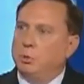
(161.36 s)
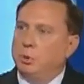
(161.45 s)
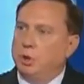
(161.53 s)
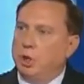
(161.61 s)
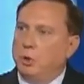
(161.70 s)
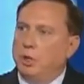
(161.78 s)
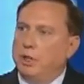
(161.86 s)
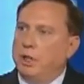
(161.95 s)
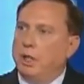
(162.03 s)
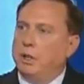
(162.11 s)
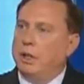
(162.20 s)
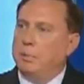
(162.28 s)
who will go in
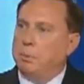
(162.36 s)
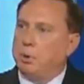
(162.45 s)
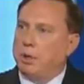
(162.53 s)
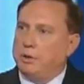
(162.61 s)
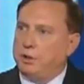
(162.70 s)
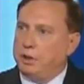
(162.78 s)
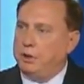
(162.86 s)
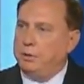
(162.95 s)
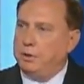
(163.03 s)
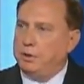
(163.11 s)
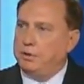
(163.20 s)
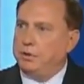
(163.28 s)
there and
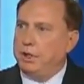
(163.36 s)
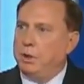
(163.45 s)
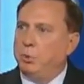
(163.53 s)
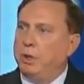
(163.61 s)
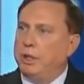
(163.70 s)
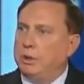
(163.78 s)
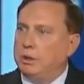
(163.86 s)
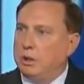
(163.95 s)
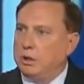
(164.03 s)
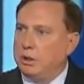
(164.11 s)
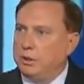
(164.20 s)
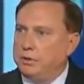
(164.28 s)
prosecute this thing
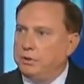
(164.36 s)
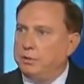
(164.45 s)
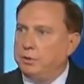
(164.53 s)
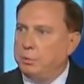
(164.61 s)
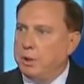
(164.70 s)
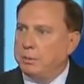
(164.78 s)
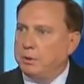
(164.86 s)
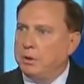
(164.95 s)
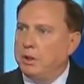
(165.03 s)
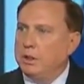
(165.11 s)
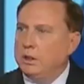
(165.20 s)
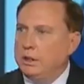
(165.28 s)
regardless of whomever
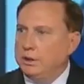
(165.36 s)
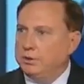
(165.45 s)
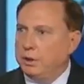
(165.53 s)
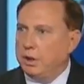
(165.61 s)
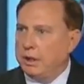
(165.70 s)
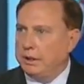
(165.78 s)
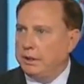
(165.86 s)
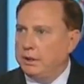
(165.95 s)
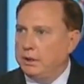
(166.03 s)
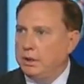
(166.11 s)
is elected.